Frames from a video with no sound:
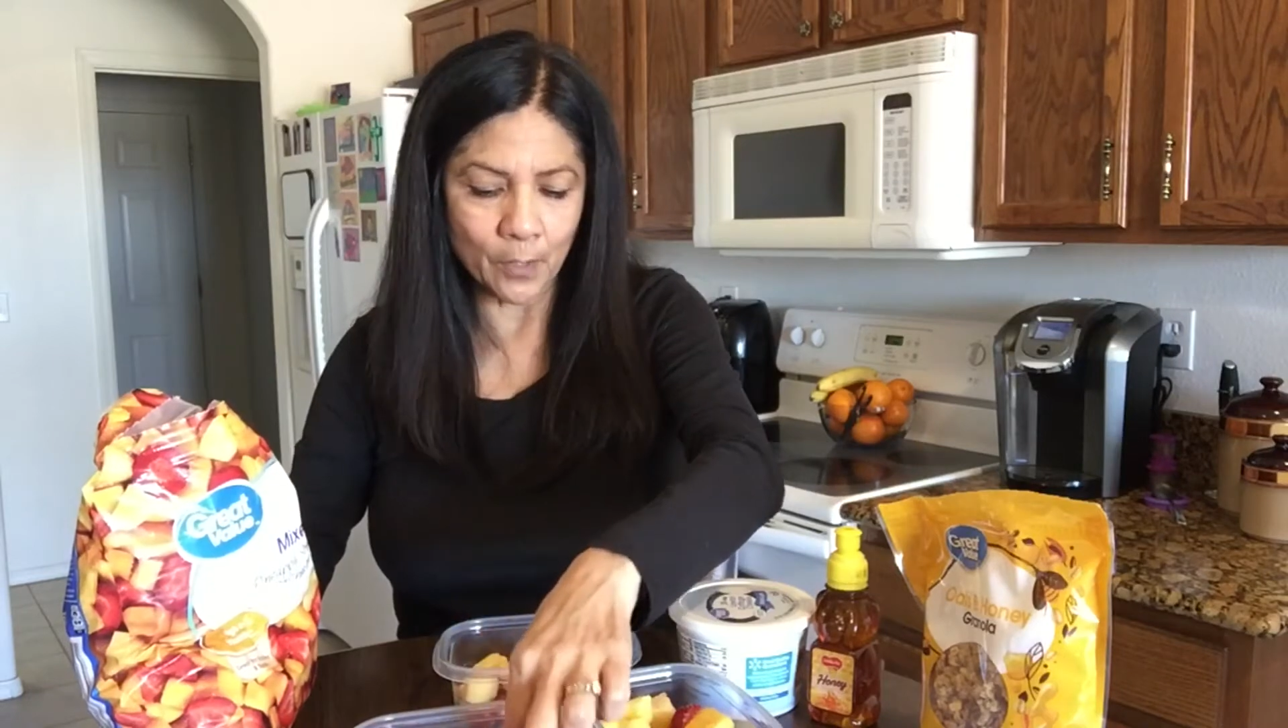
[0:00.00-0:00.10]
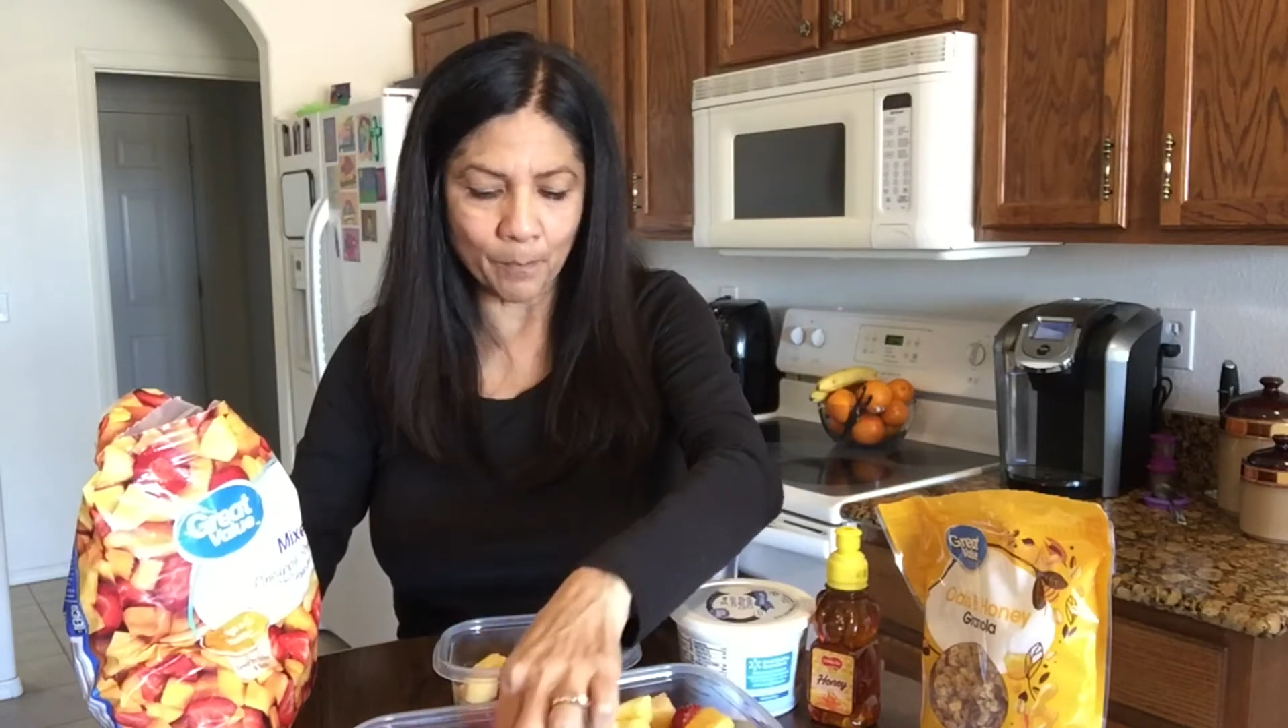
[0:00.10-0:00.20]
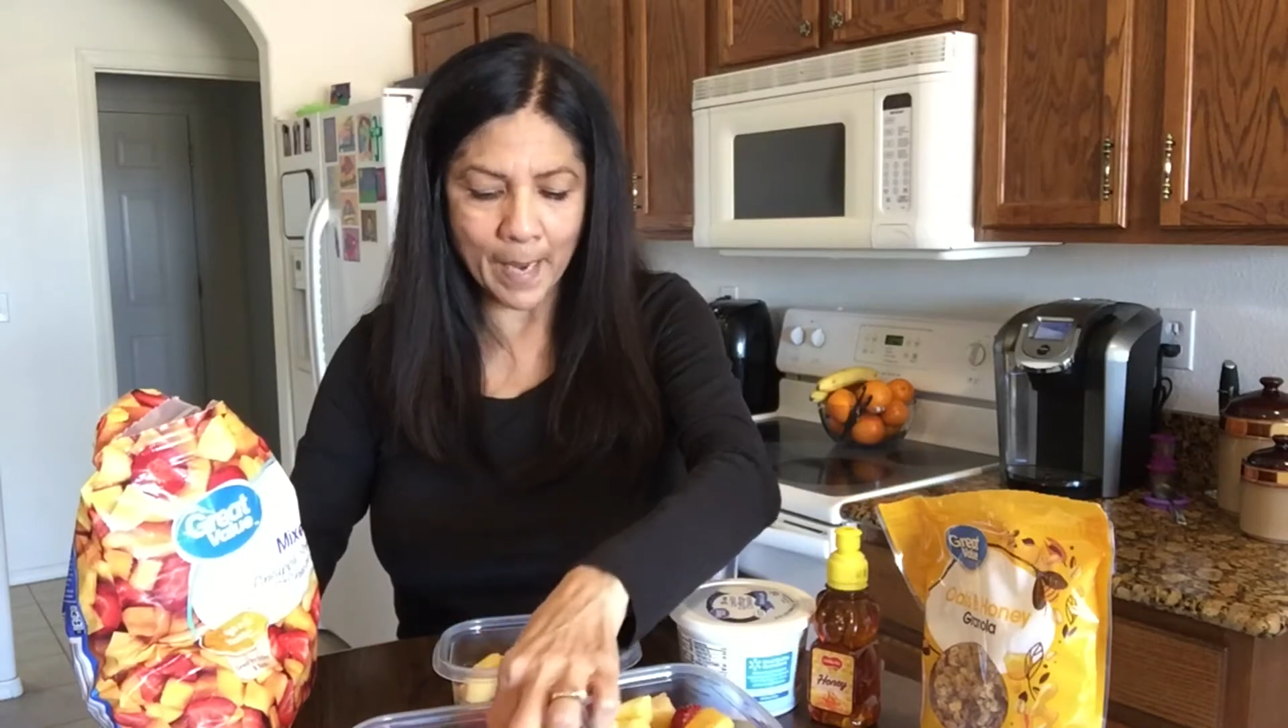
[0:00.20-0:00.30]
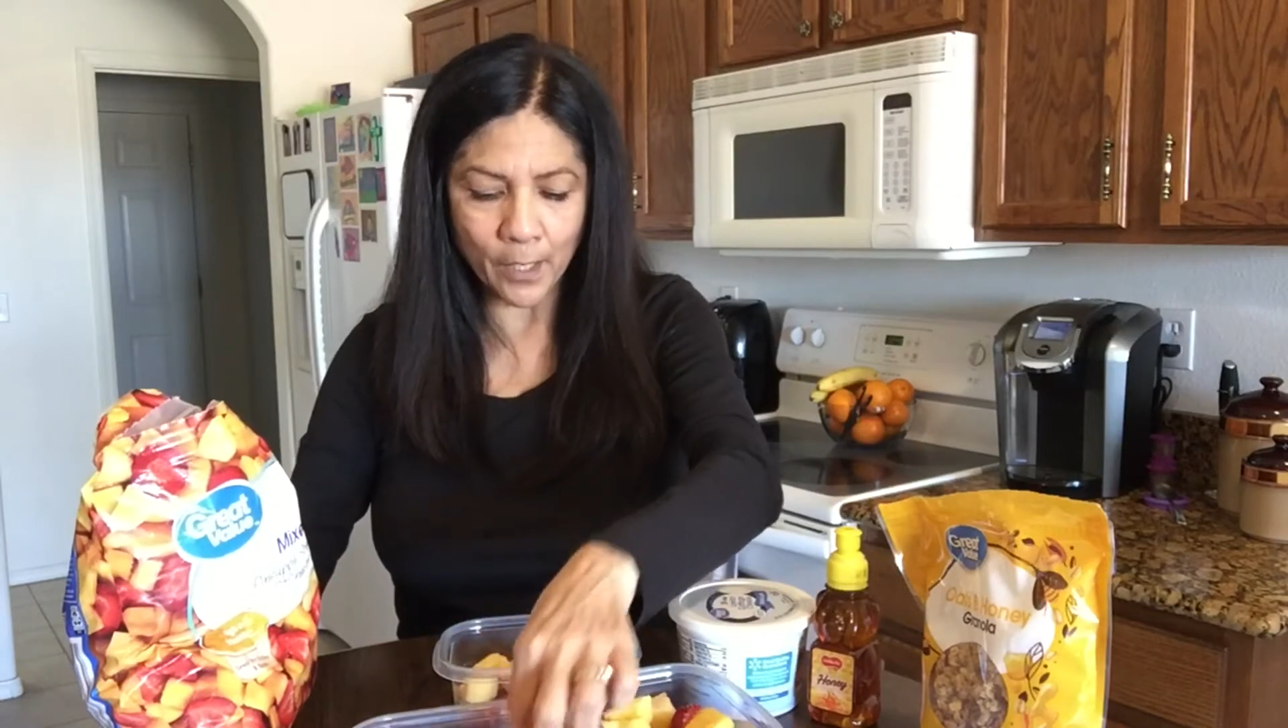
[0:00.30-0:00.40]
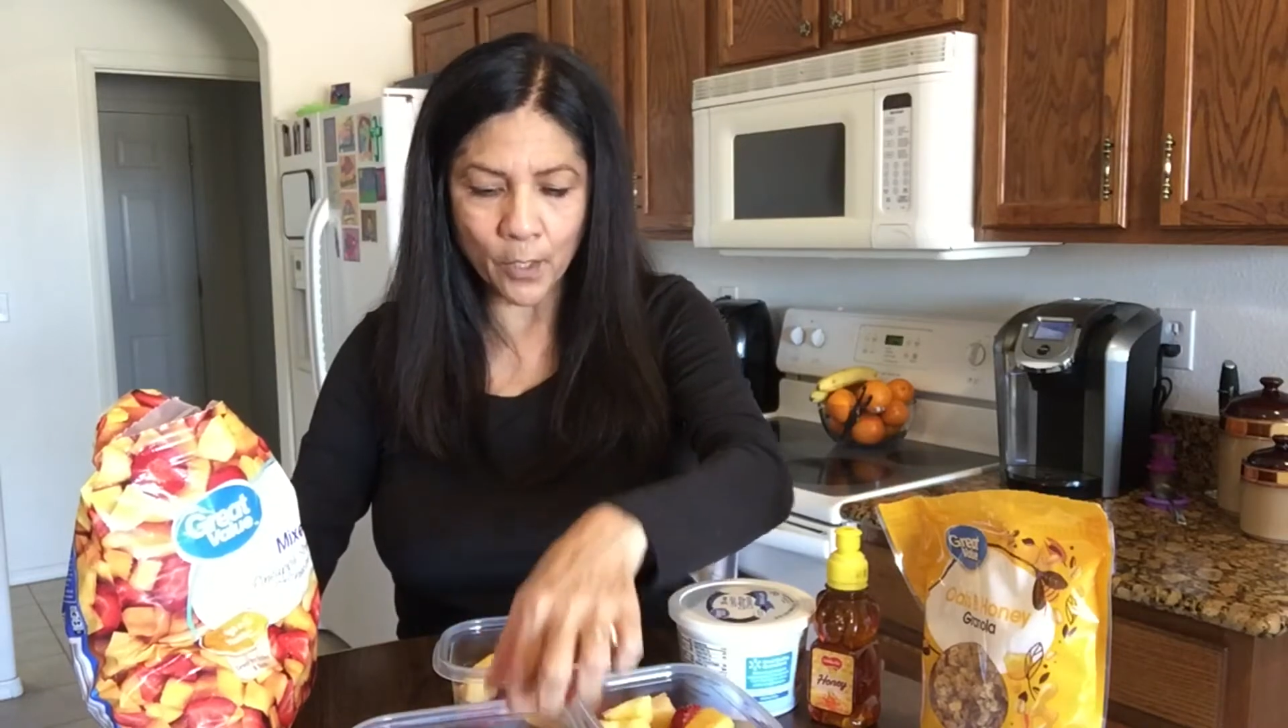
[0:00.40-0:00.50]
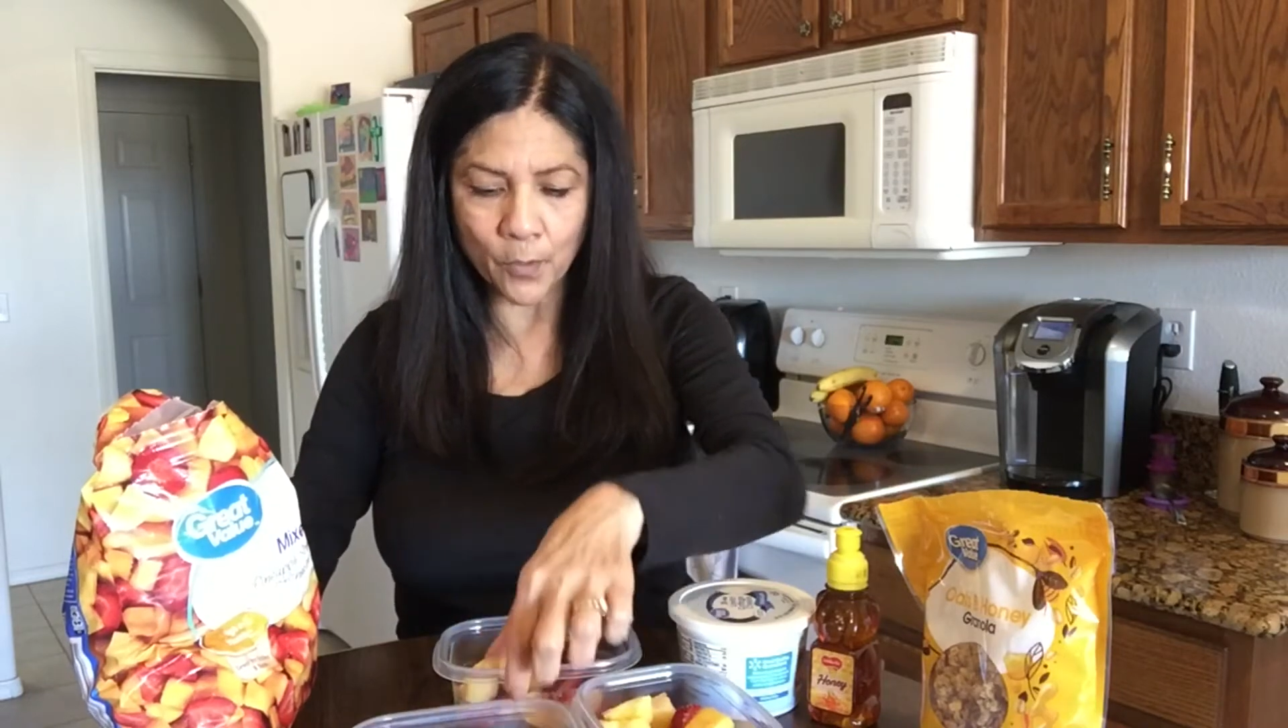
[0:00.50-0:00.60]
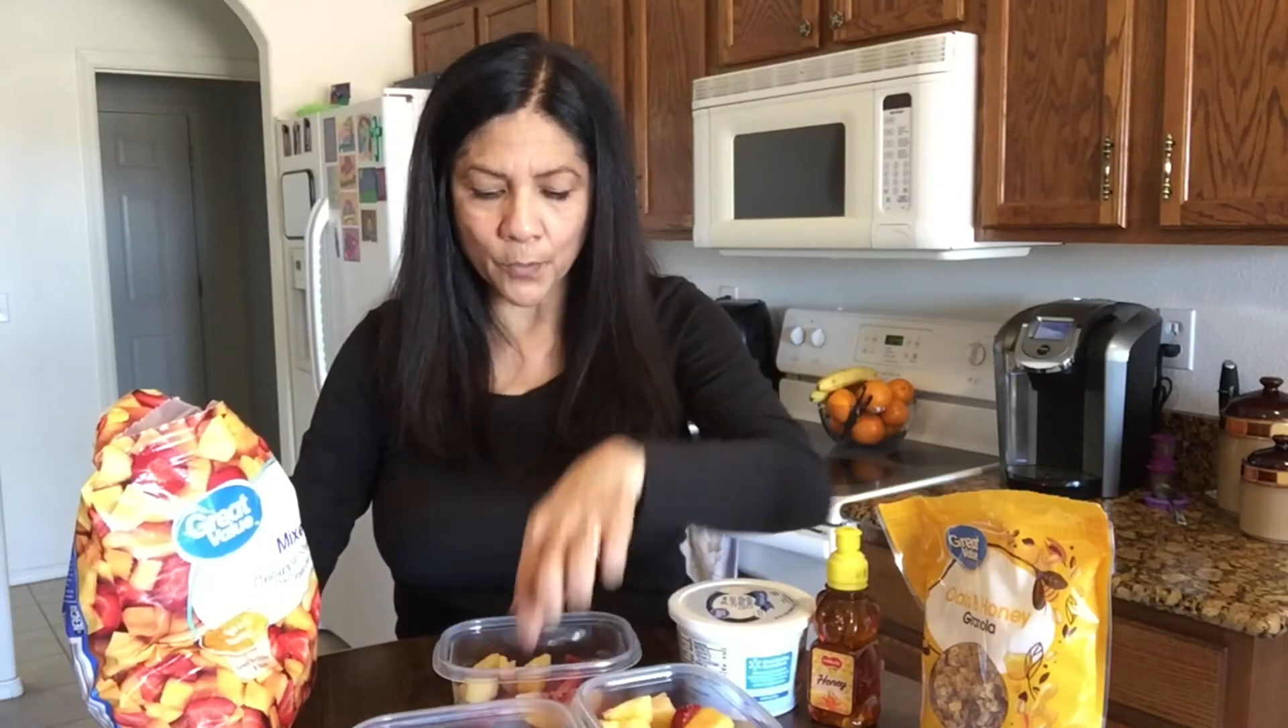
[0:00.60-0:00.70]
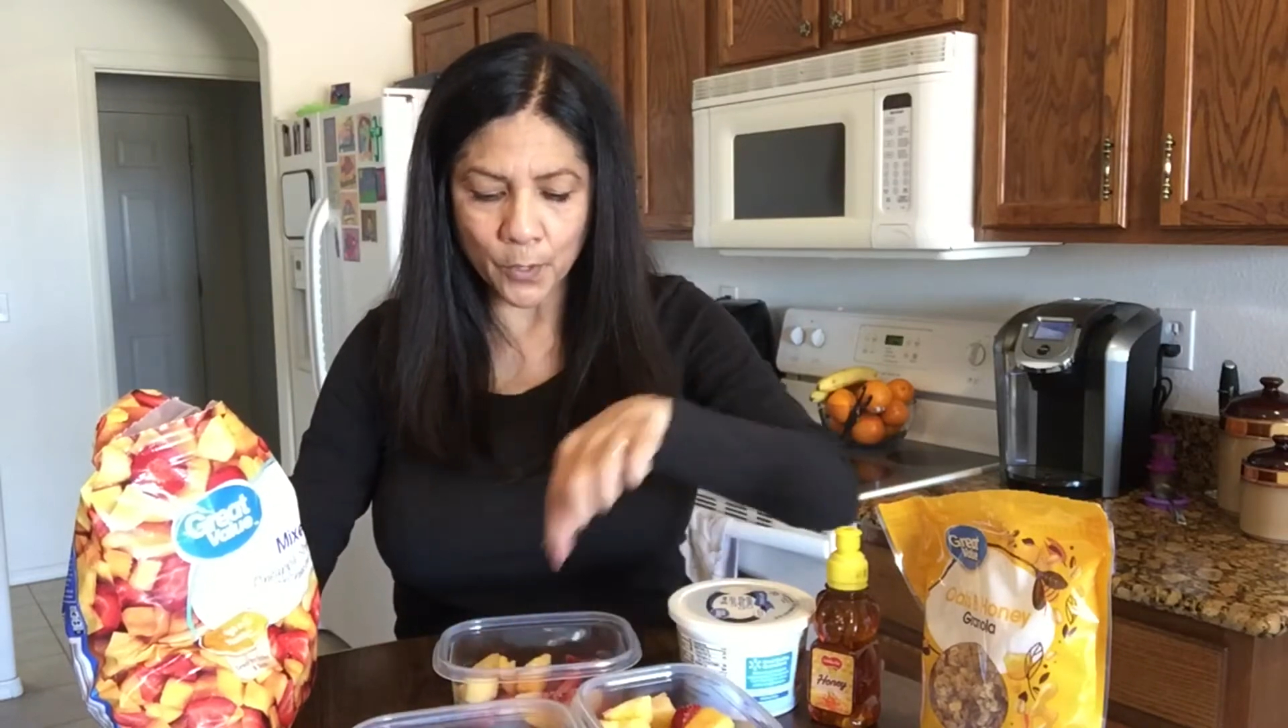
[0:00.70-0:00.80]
mangoes